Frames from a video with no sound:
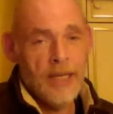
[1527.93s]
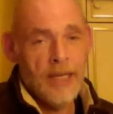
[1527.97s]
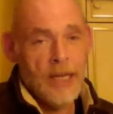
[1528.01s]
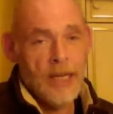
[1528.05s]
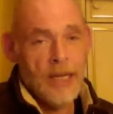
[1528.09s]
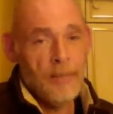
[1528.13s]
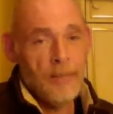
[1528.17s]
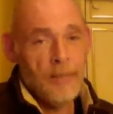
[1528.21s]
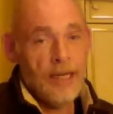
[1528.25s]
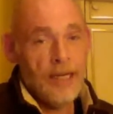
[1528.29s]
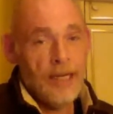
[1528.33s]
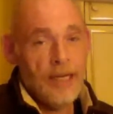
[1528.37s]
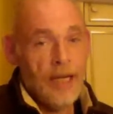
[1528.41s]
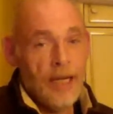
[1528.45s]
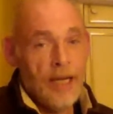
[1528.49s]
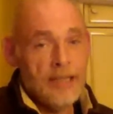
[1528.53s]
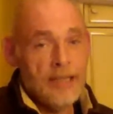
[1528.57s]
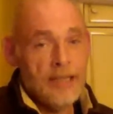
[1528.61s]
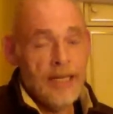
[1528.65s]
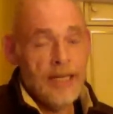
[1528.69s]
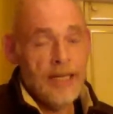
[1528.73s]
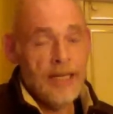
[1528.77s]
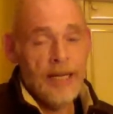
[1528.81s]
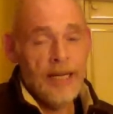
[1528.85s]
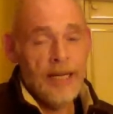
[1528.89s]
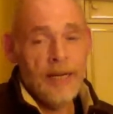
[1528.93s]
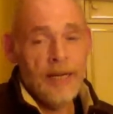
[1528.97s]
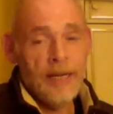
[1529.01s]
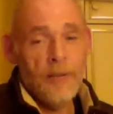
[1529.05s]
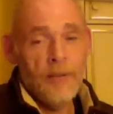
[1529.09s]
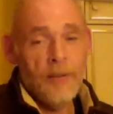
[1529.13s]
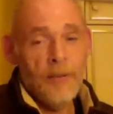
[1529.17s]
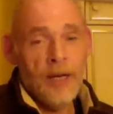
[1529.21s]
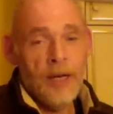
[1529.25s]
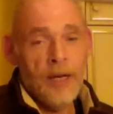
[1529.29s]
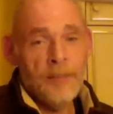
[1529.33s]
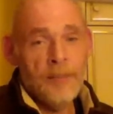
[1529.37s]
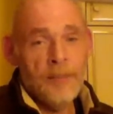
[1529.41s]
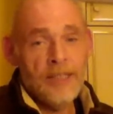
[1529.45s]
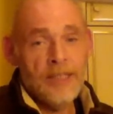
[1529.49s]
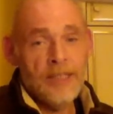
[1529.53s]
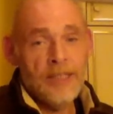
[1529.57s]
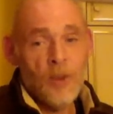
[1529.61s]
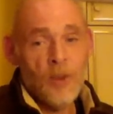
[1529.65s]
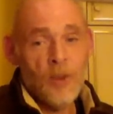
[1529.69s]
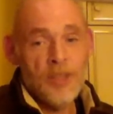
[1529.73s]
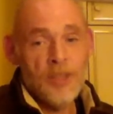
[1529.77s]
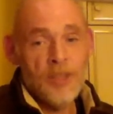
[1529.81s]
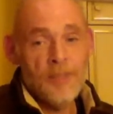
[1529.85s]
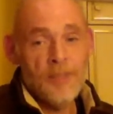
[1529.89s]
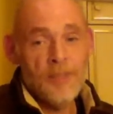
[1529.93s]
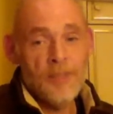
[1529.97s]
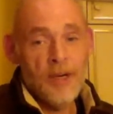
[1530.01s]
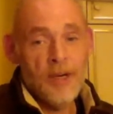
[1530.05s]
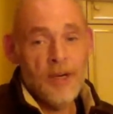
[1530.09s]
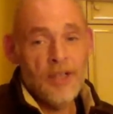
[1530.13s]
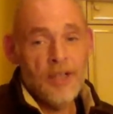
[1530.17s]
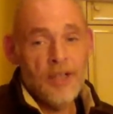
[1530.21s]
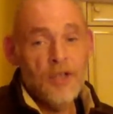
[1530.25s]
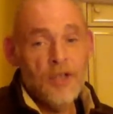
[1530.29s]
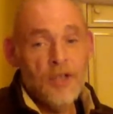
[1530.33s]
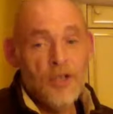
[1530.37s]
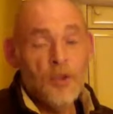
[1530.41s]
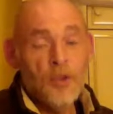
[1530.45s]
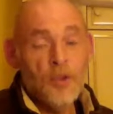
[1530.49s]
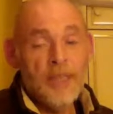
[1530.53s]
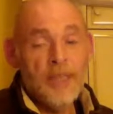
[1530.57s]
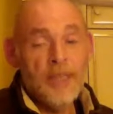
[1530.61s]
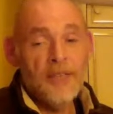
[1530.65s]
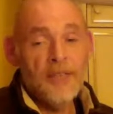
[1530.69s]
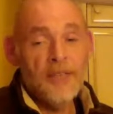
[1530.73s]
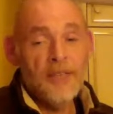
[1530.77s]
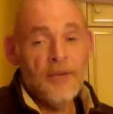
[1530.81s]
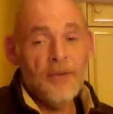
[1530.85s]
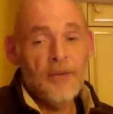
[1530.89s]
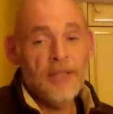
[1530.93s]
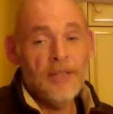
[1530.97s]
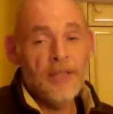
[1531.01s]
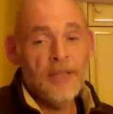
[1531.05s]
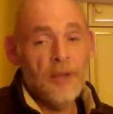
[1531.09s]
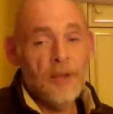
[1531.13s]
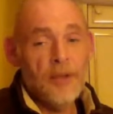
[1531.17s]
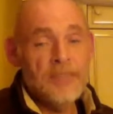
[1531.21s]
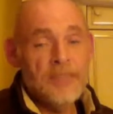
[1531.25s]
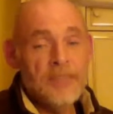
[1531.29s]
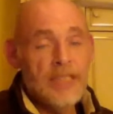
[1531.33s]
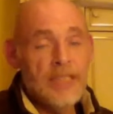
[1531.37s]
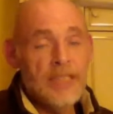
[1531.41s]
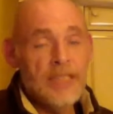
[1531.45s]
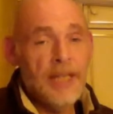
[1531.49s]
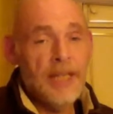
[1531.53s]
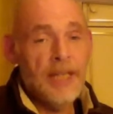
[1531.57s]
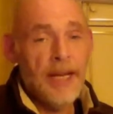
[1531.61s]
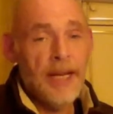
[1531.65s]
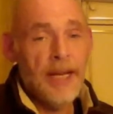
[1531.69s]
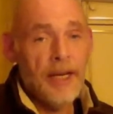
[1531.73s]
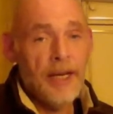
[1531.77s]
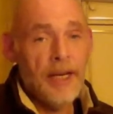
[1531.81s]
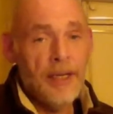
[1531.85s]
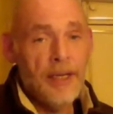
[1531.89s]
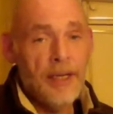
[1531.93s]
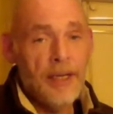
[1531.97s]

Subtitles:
because up in court tomorrow at 2:23. I thought it was today.